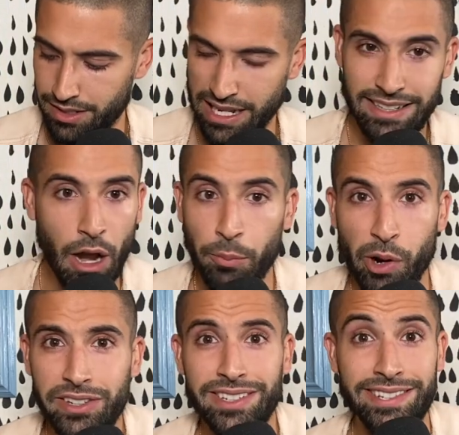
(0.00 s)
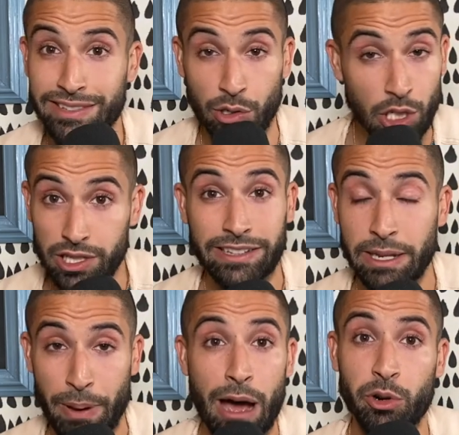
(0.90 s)
It, our presidents still look like they
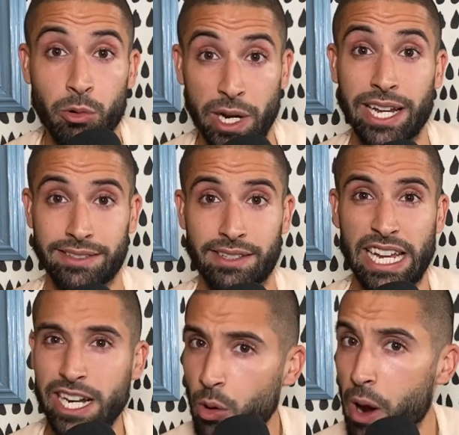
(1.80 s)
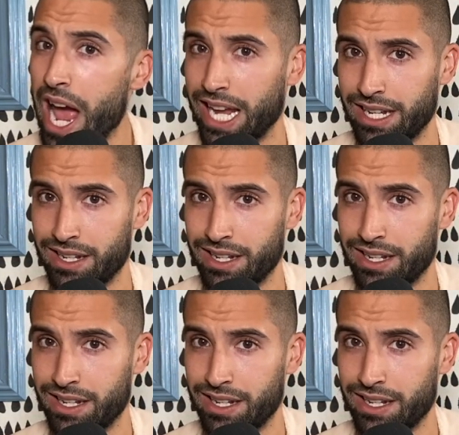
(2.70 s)
powder wigs in a way.